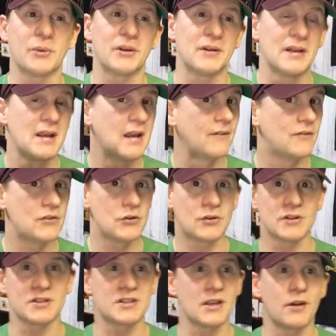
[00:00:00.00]
But if you
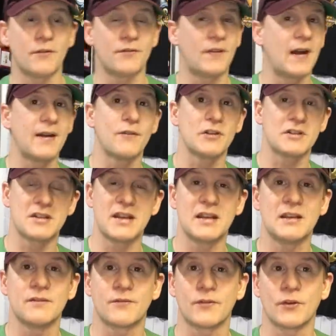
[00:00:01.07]
can sell five or
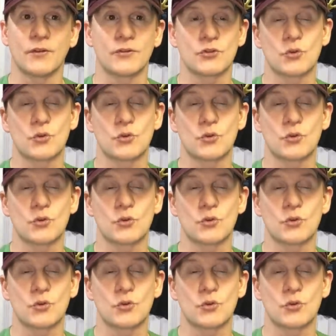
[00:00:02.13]
ten for